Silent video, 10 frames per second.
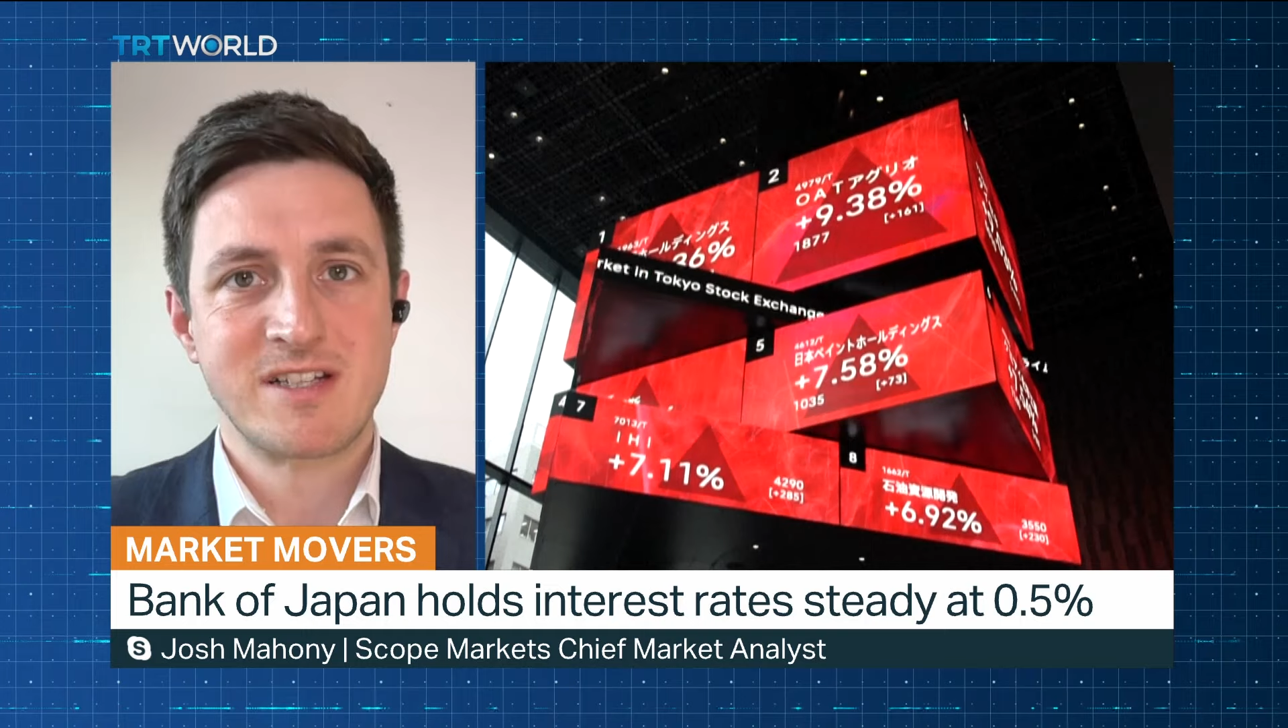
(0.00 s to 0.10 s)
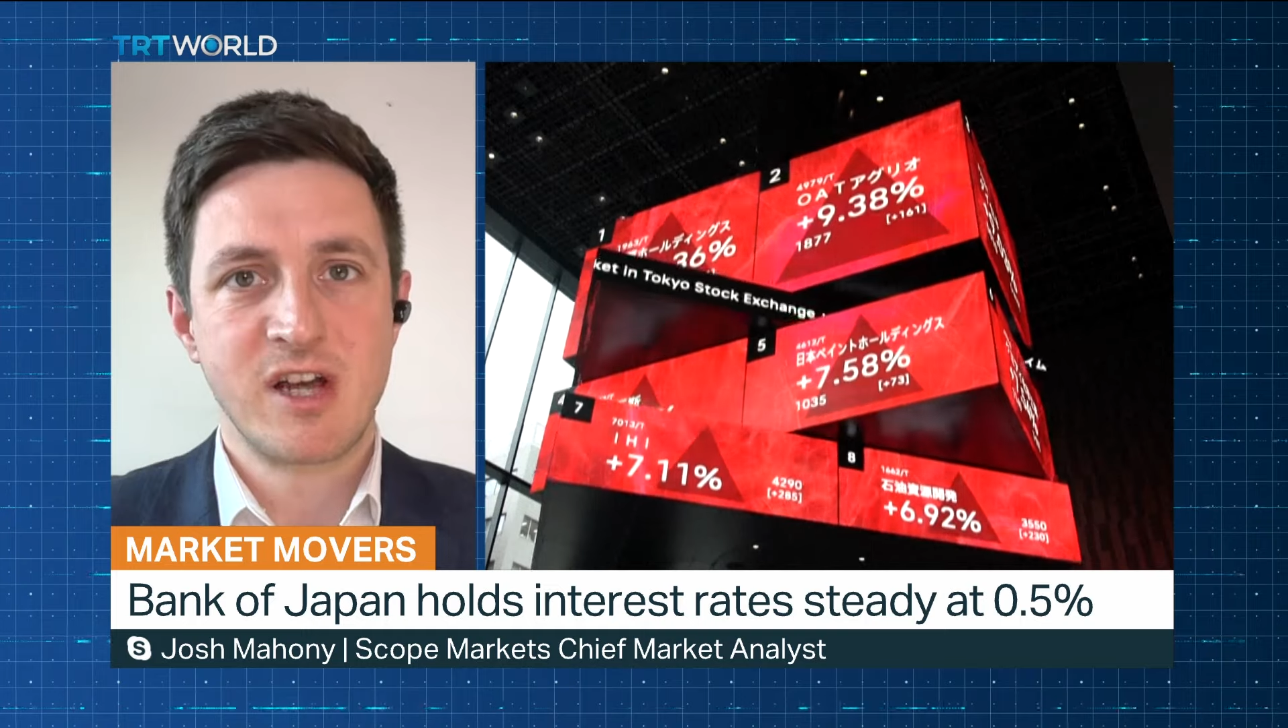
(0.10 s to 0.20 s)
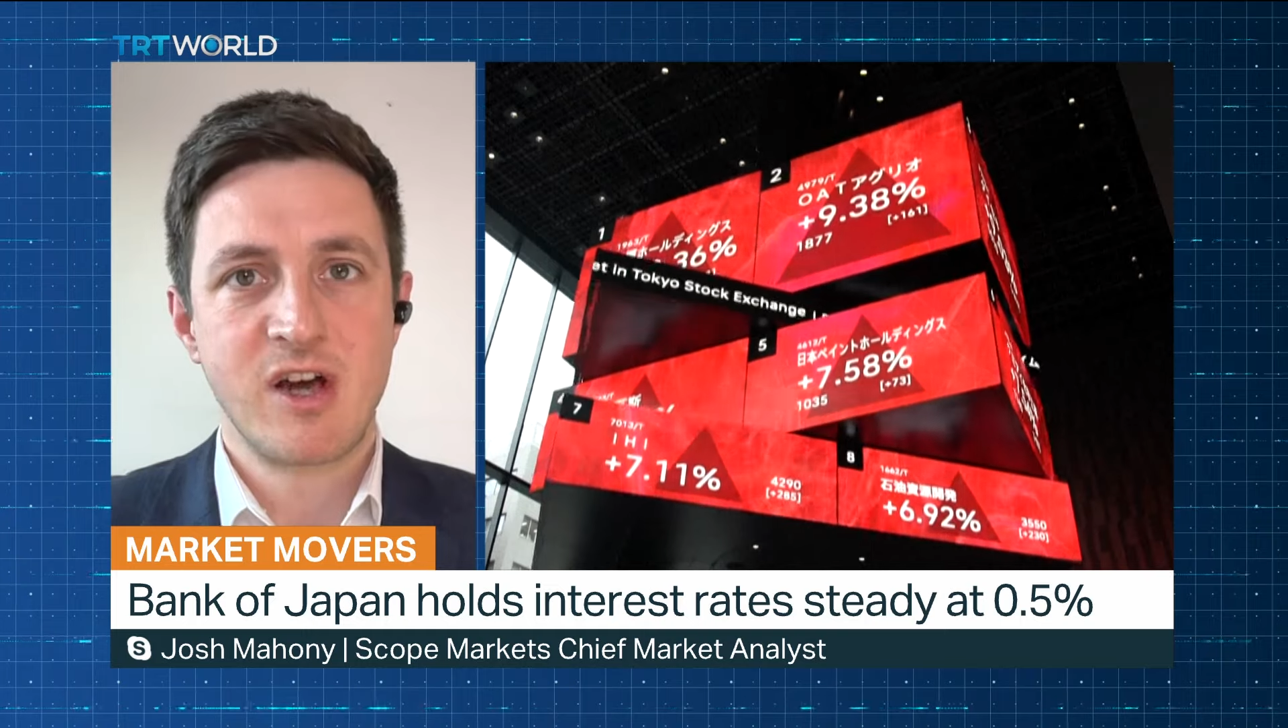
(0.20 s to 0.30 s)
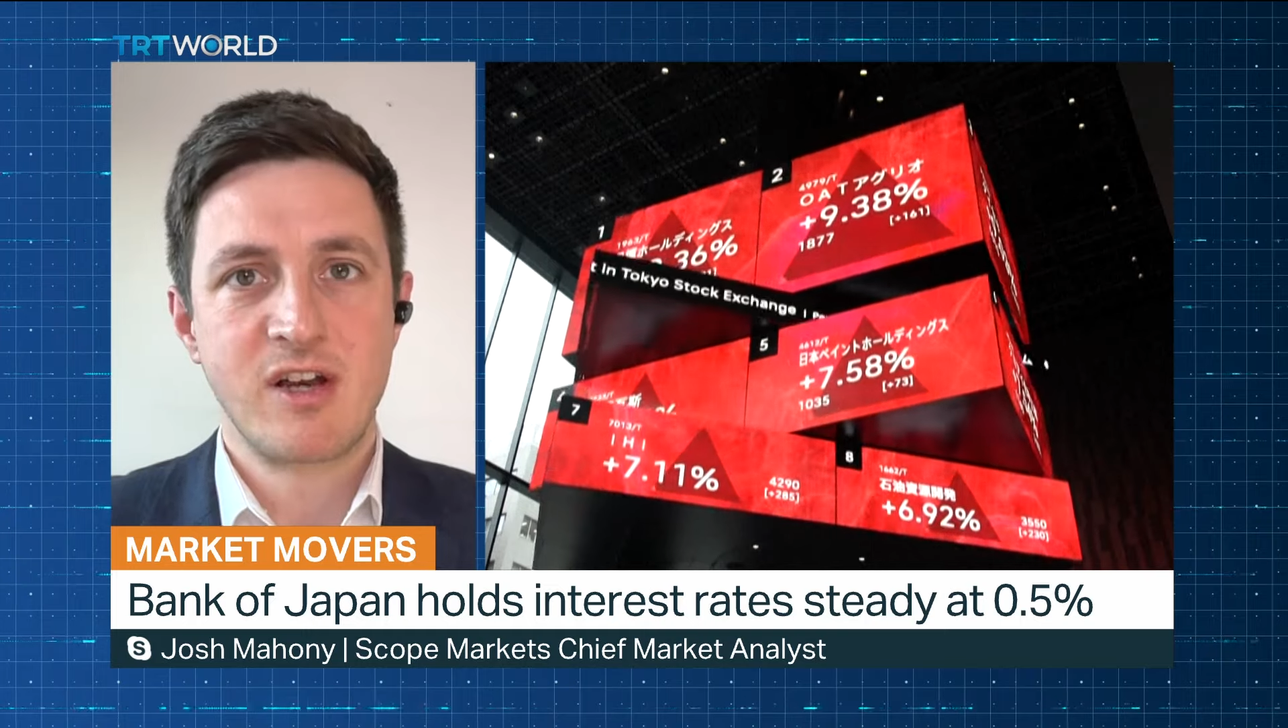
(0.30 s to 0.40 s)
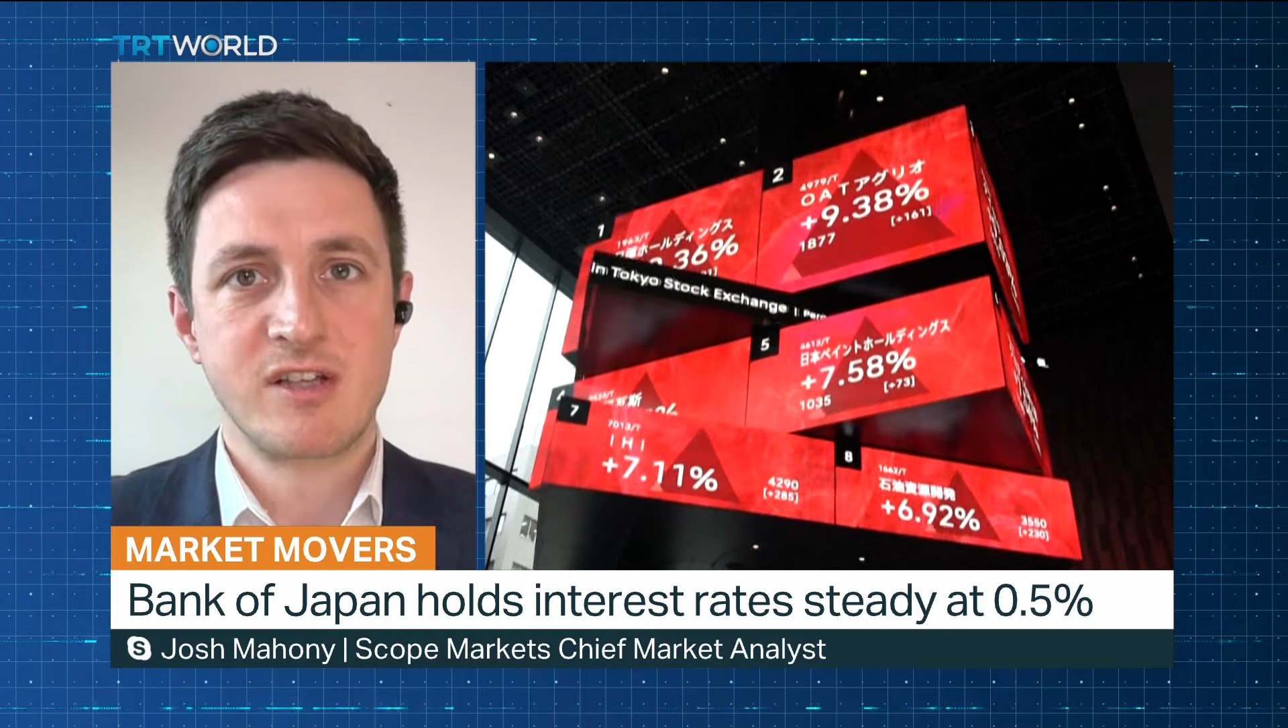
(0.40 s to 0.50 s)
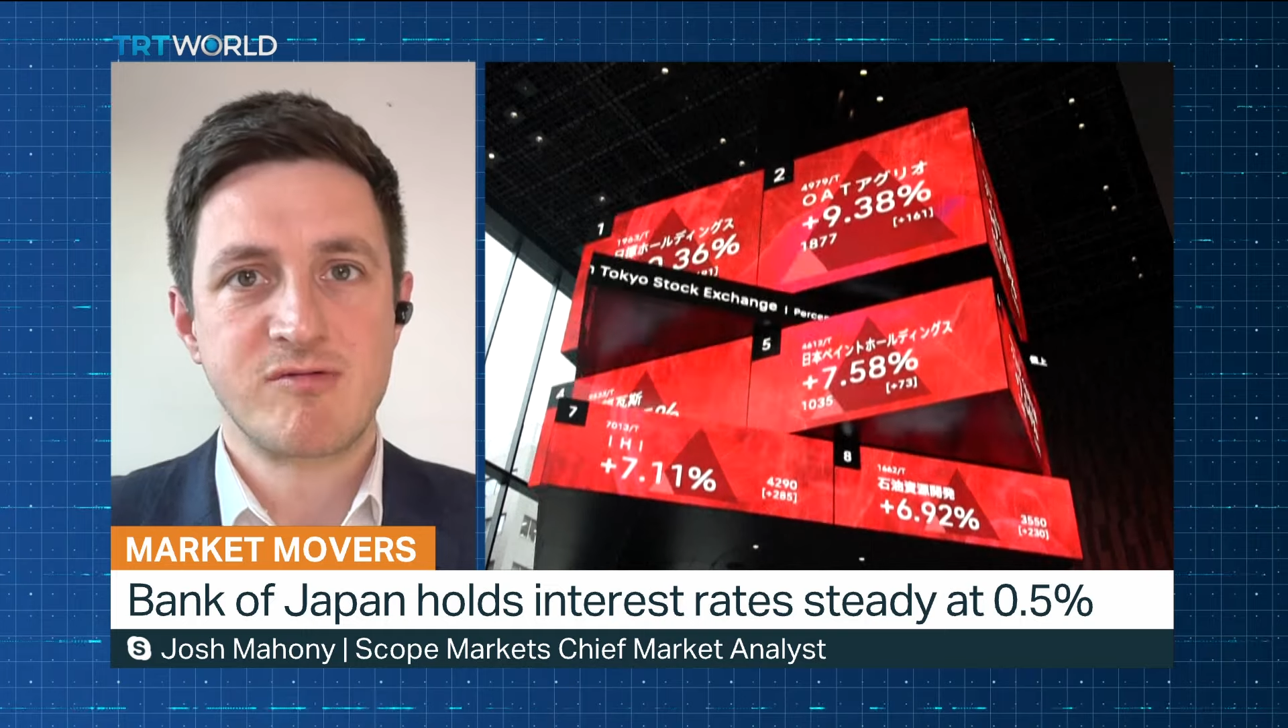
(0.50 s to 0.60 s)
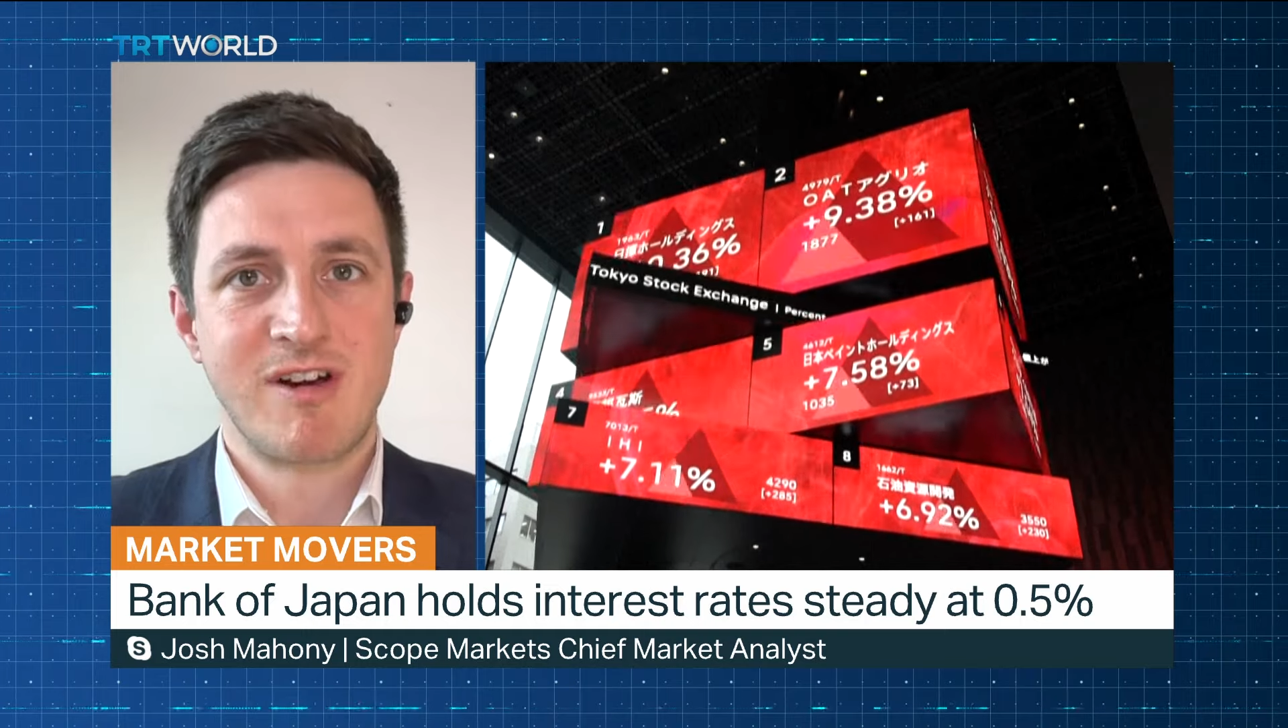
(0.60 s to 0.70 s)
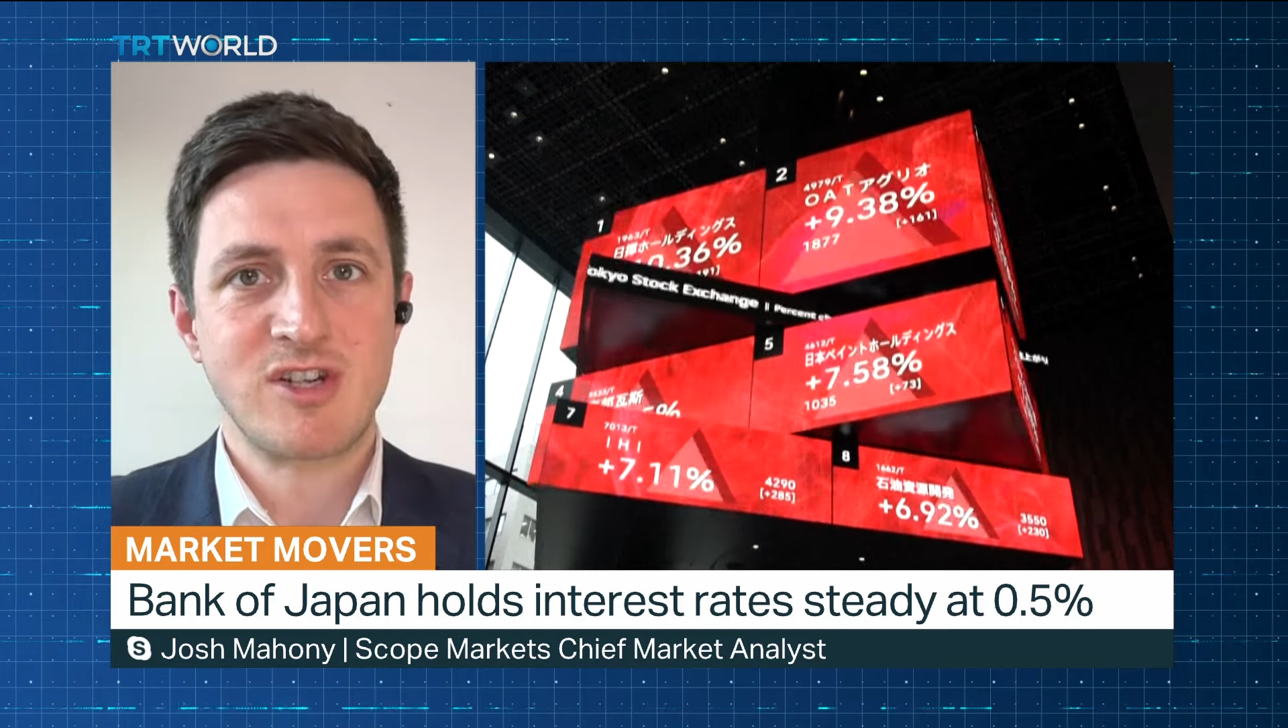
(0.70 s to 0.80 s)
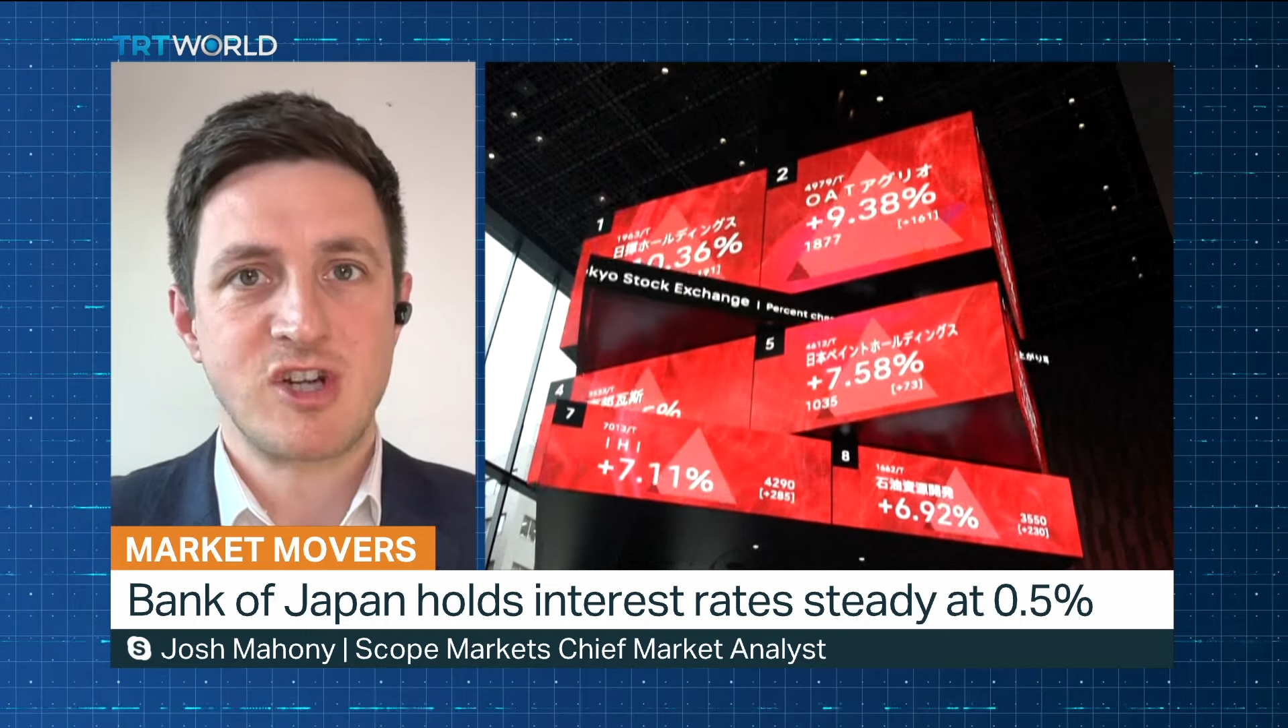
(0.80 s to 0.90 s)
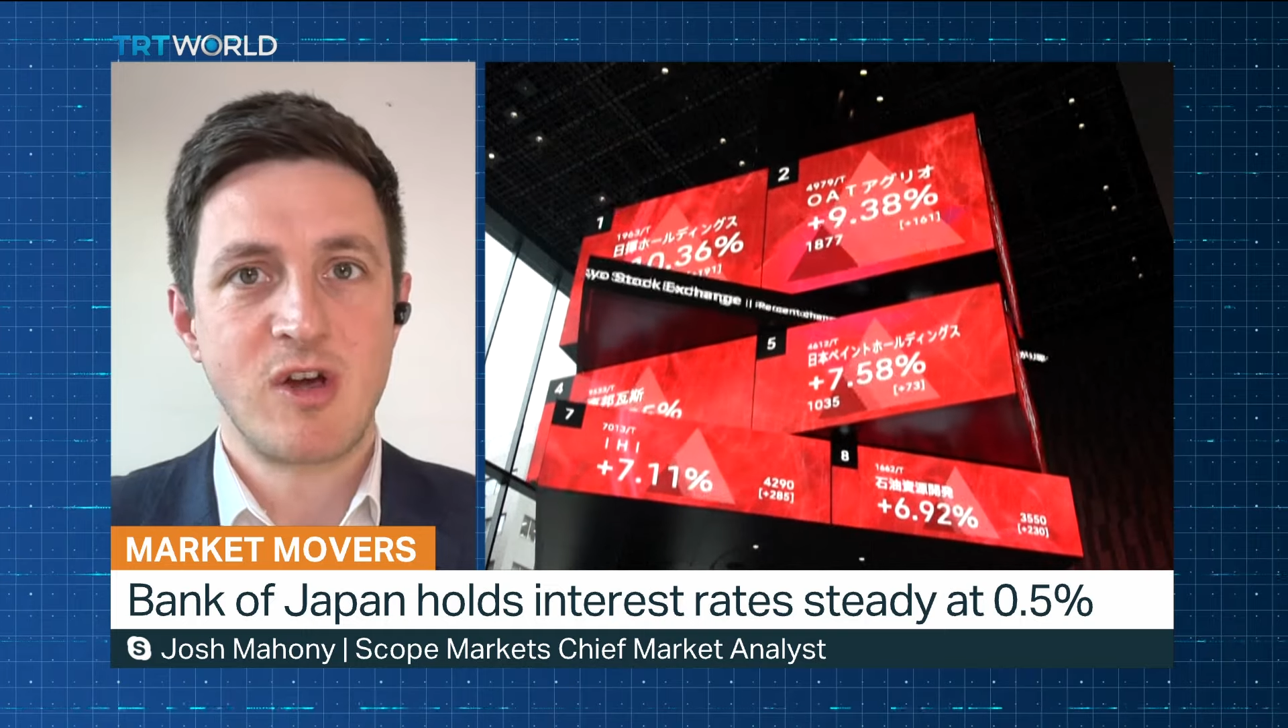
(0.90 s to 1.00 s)
to earnings
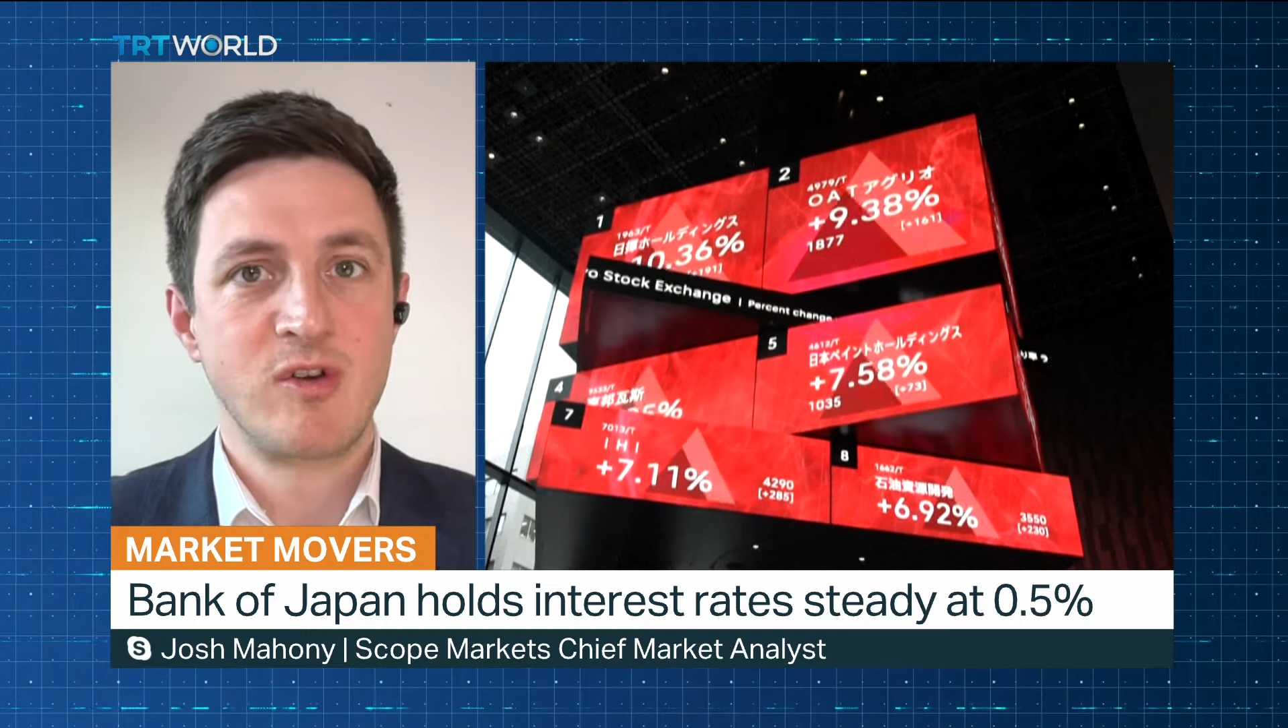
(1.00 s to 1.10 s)
ratio,